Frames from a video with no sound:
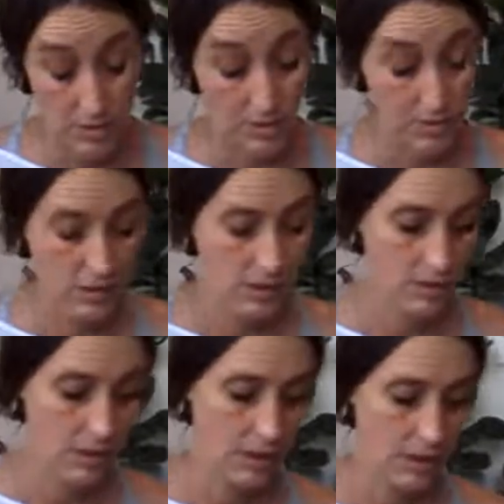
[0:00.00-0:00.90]
Oh,
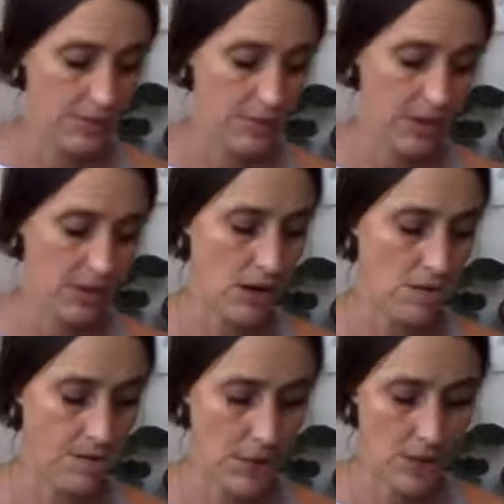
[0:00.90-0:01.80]
okay. All
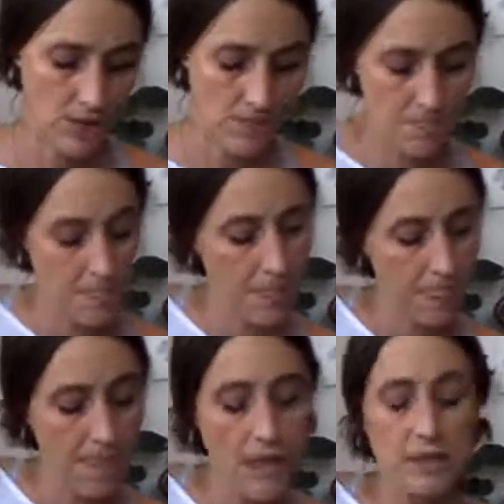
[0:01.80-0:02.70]
right.
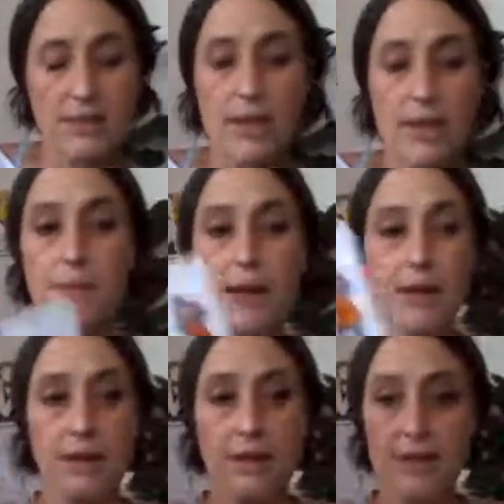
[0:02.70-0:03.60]
7 of
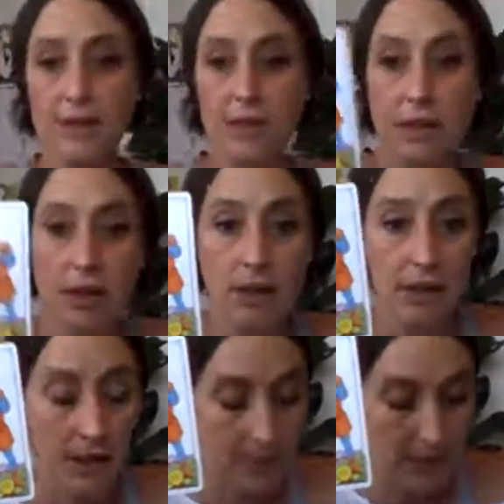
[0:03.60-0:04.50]
Pentacles
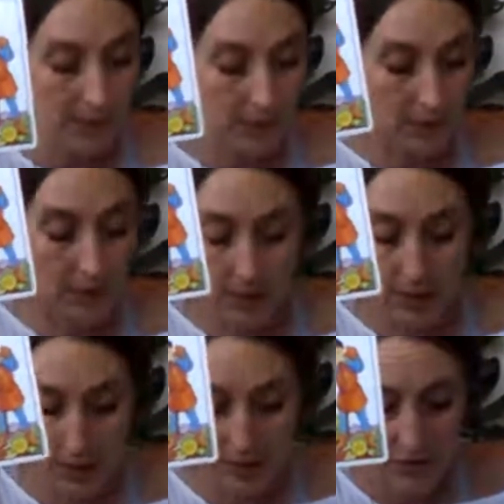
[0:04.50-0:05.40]
came out, and
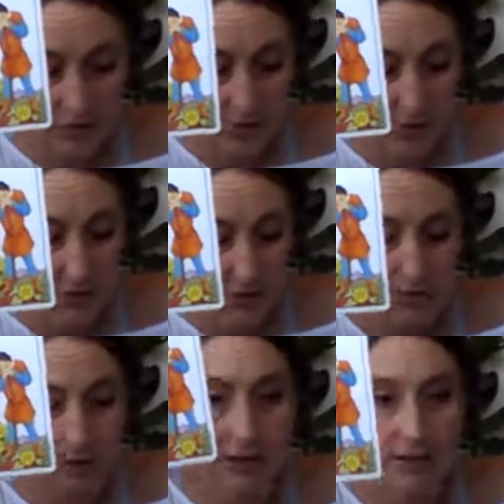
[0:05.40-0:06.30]
I instantly
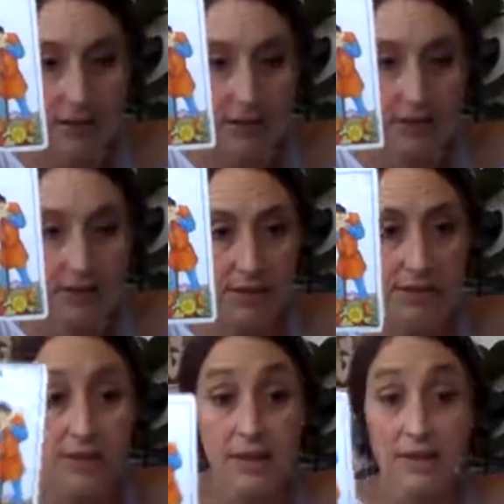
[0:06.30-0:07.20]
heard the
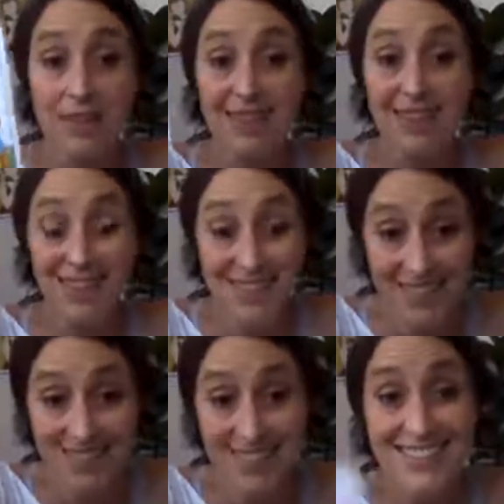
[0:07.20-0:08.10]
seeds.
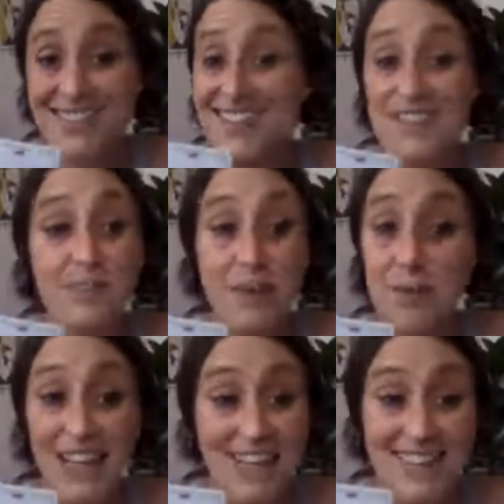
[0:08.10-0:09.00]
Seeds have been
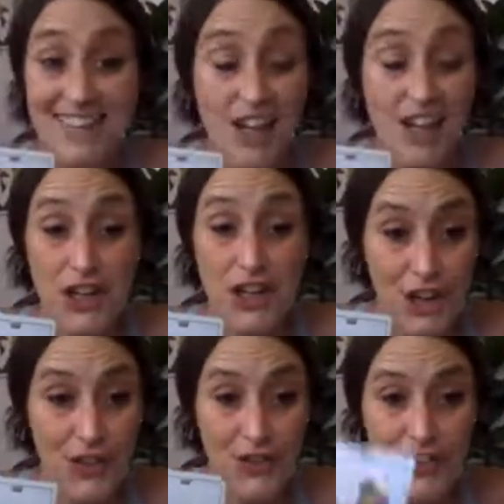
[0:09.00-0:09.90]
planted long
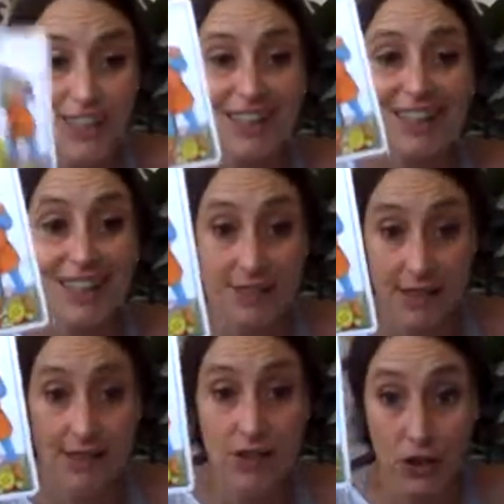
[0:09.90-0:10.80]
ago. The
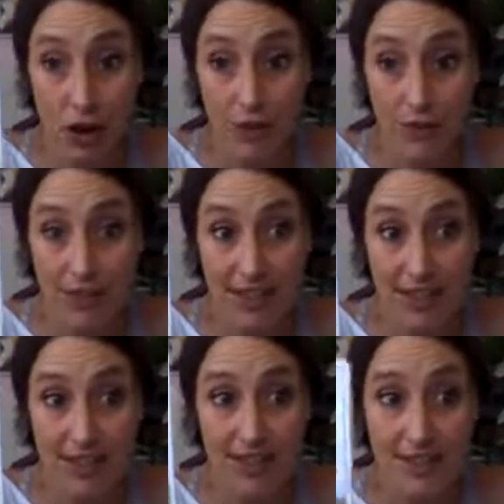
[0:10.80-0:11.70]
seeds are
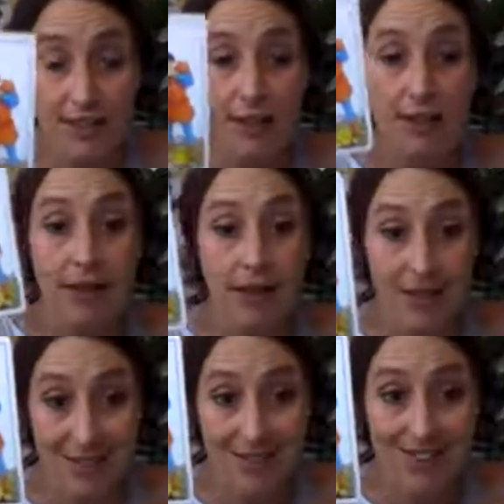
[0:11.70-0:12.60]
harvesting. The
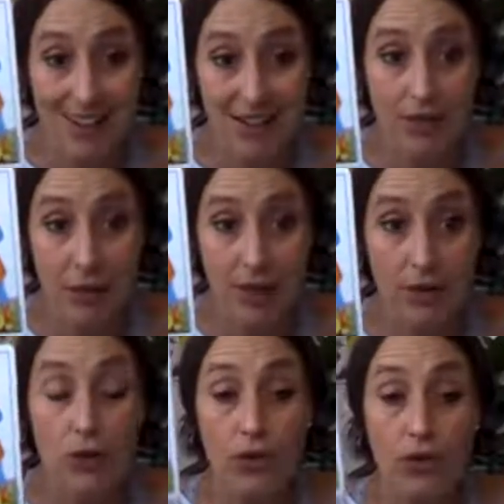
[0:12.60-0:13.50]
next is 8 of
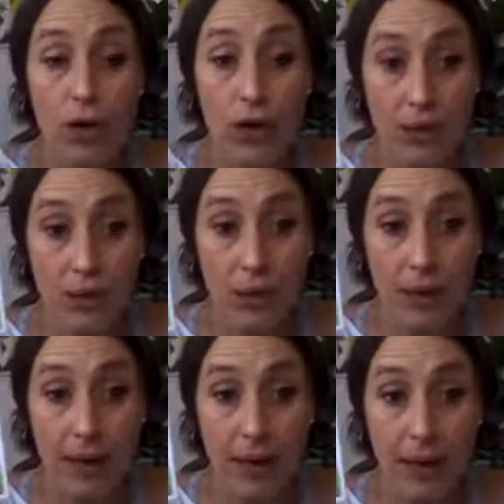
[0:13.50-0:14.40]
Pentacles, the hard work
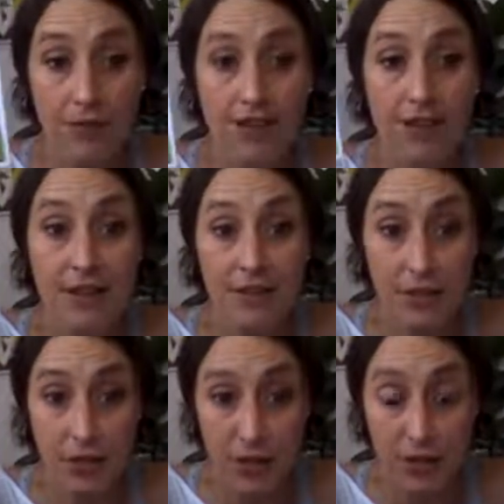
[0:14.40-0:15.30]
paying off in the
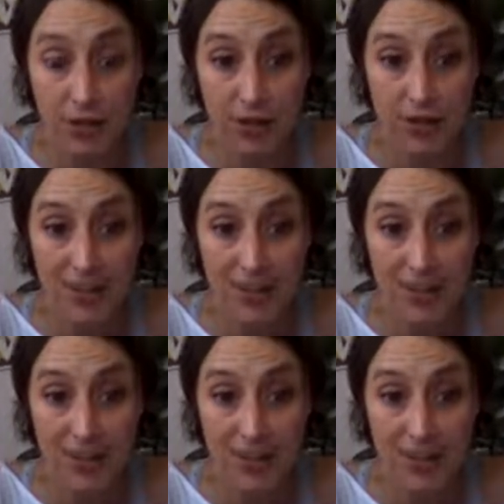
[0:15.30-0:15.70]
physical.